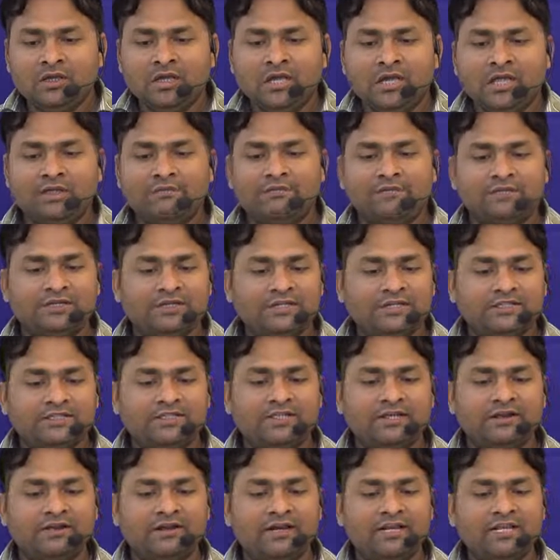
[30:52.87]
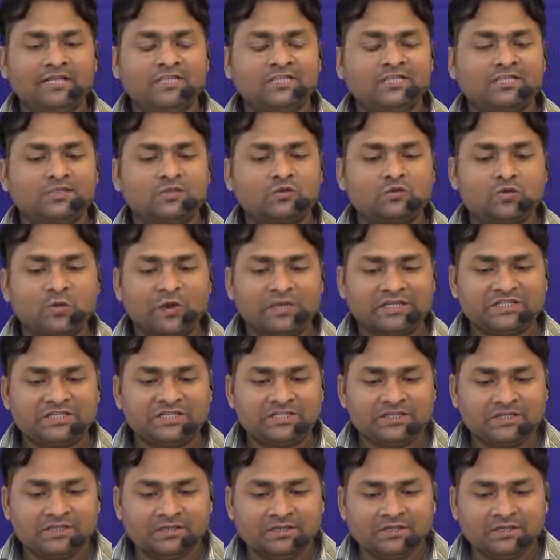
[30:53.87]
if it is the religious
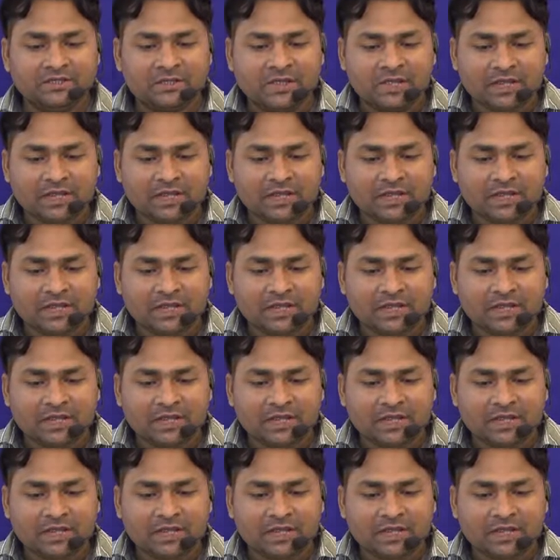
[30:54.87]
question